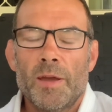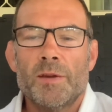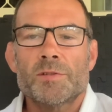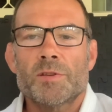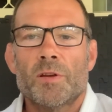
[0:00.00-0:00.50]

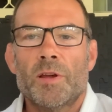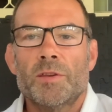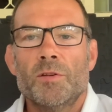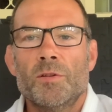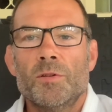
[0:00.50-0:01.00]
So like
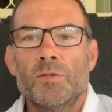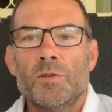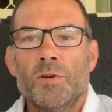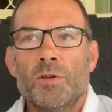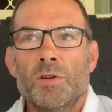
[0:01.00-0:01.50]

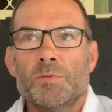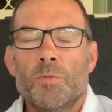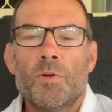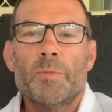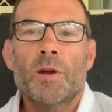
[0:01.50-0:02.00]
it's
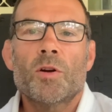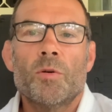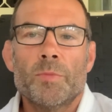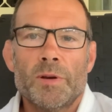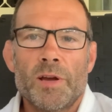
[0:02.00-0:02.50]
more about
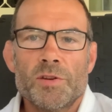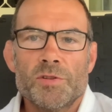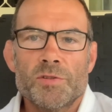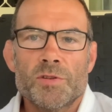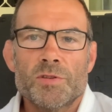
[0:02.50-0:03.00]

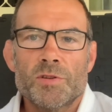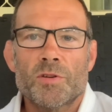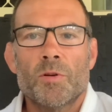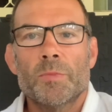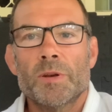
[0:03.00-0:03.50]
combinations. So
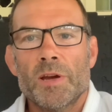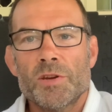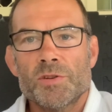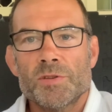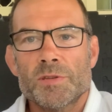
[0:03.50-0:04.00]

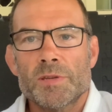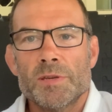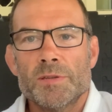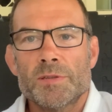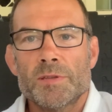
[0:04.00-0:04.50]
combinations
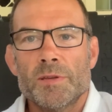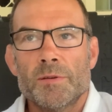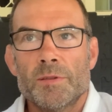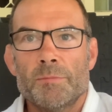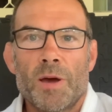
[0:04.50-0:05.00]
is
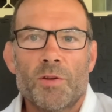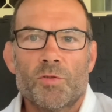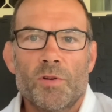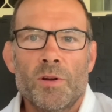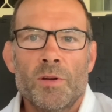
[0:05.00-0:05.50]
the
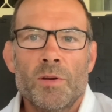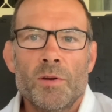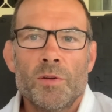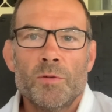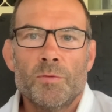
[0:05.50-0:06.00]
mantra
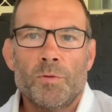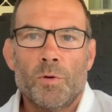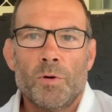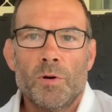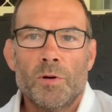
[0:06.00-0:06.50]

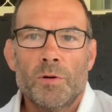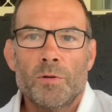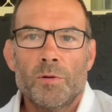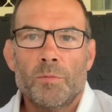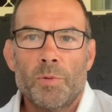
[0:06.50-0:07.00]
for
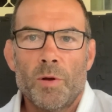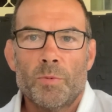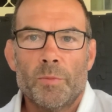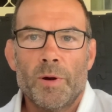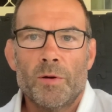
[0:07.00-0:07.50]

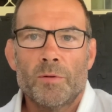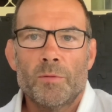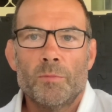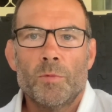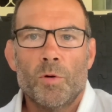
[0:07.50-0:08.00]
purple belt,
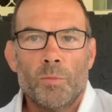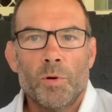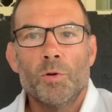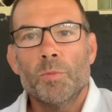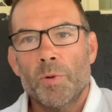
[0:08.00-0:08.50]
or
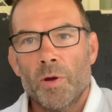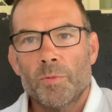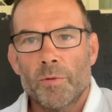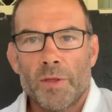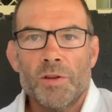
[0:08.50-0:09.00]
blue to
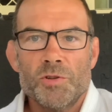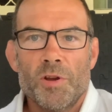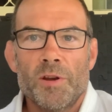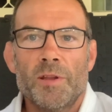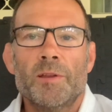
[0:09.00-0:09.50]
purple, that
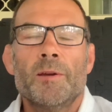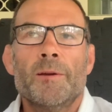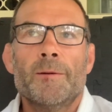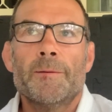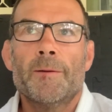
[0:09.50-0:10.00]
journey,
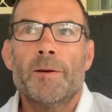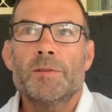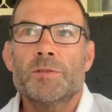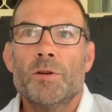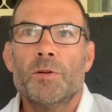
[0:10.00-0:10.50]
right?
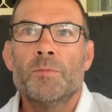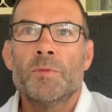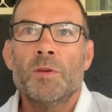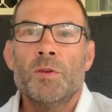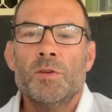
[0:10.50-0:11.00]
So
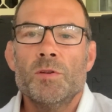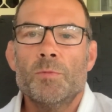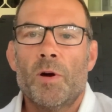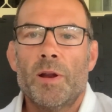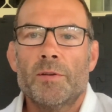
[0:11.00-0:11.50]
you
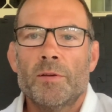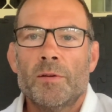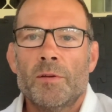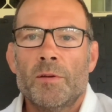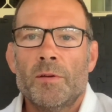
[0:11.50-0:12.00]
might
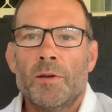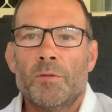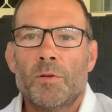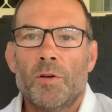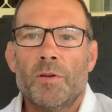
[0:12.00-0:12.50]
have
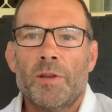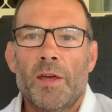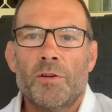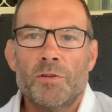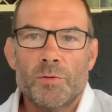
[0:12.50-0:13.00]
learned how
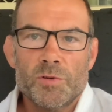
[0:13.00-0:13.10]
to do a